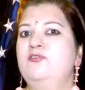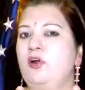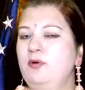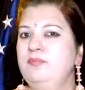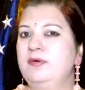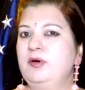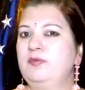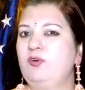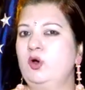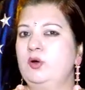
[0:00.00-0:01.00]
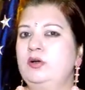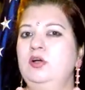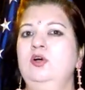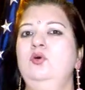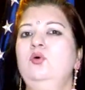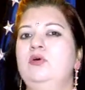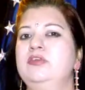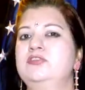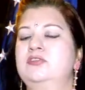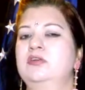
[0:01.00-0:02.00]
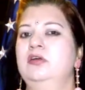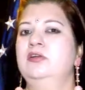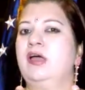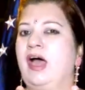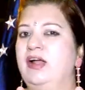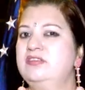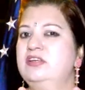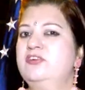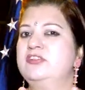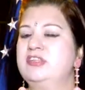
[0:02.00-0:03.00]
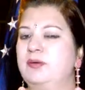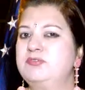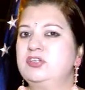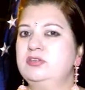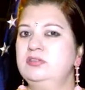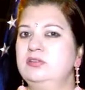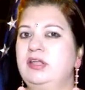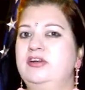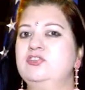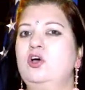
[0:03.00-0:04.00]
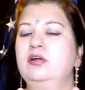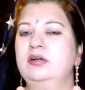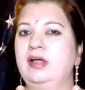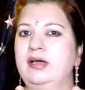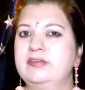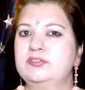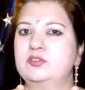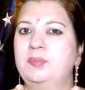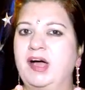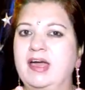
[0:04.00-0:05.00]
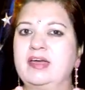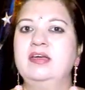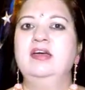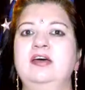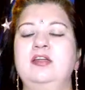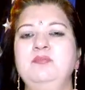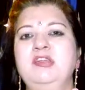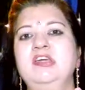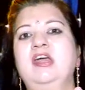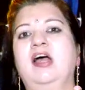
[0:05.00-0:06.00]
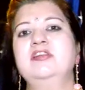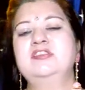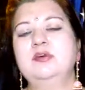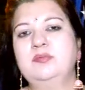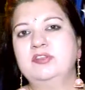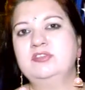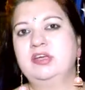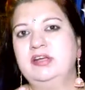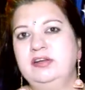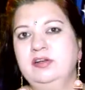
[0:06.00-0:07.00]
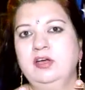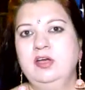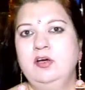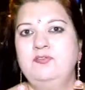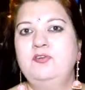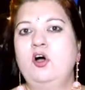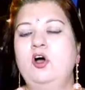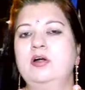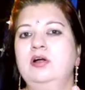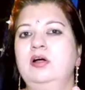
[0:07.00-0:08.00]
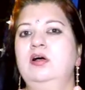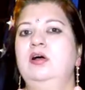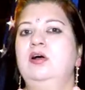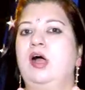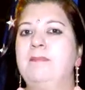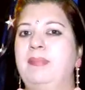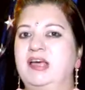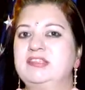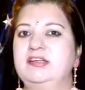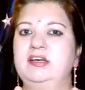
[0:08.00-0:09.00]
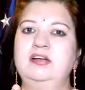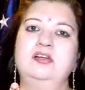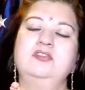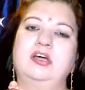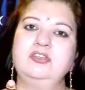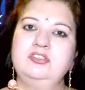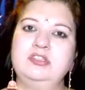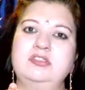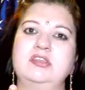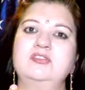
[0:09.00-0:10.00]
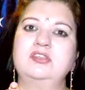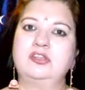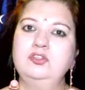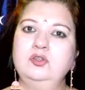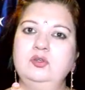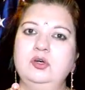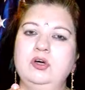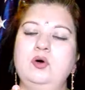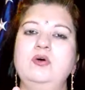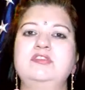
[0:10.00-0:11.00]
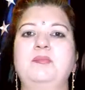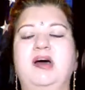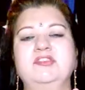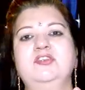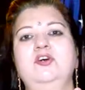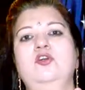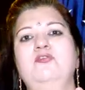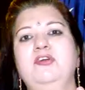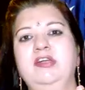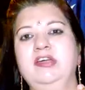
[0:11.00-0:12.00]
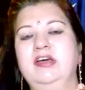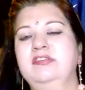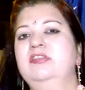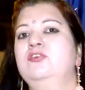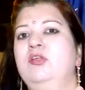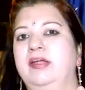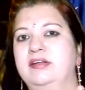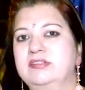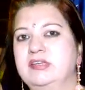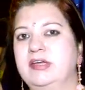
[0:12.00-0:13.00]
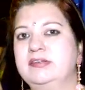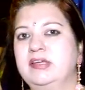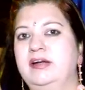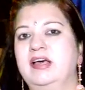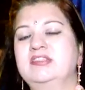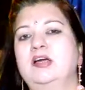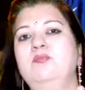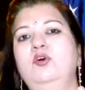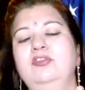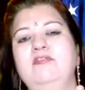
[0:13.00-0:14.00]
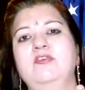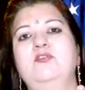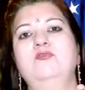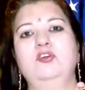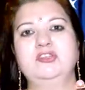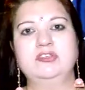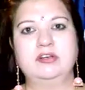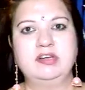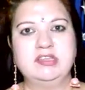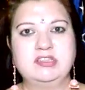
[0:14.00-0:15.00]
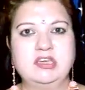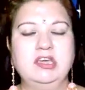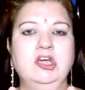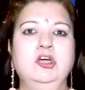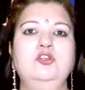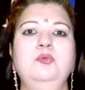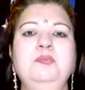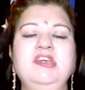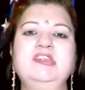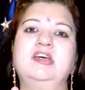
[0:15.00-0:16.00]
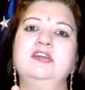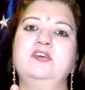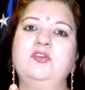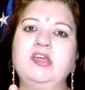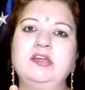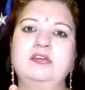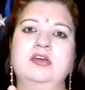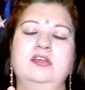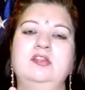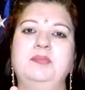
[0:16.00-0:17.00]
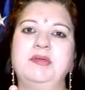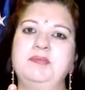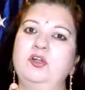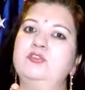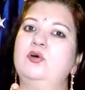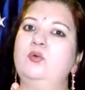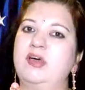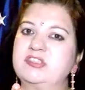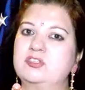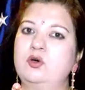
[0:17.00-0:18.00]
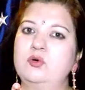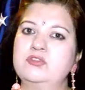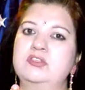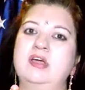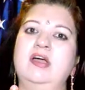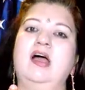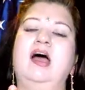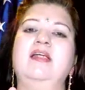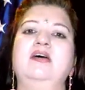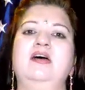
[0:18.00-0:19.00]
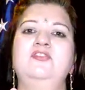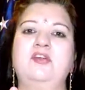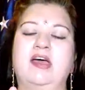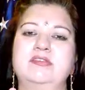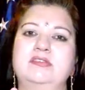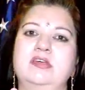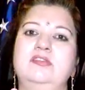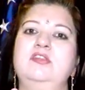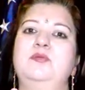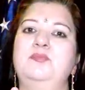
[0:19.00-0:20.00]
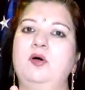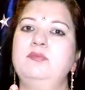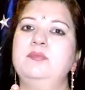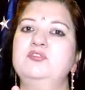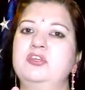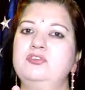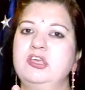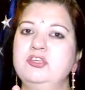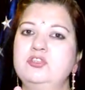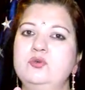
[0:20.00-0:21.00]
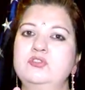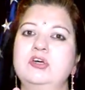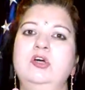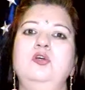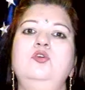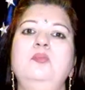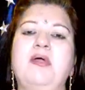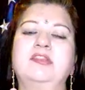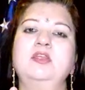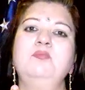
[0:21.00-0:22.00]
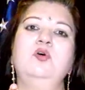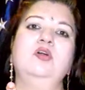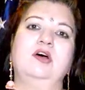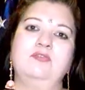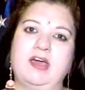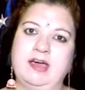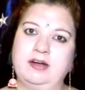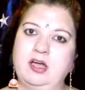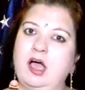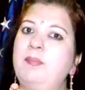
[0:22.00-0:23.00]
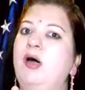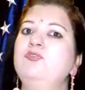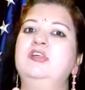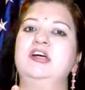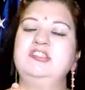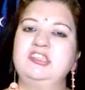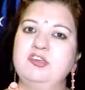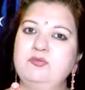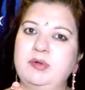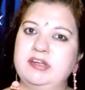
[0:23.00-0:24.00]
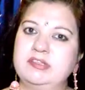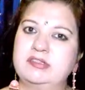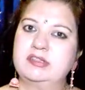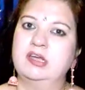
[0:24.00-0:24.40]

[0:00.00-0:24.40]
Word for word: from Livermore, who is at the reception that is organized by Ramneek and Simran Thind for Ambassador Taranjit Singh Sandhu, who is Ambassador of India in the United States and has come all the way from Washington DC to meet and greet the people on the West Coast and address their problems and issues to make them more aware about the achievements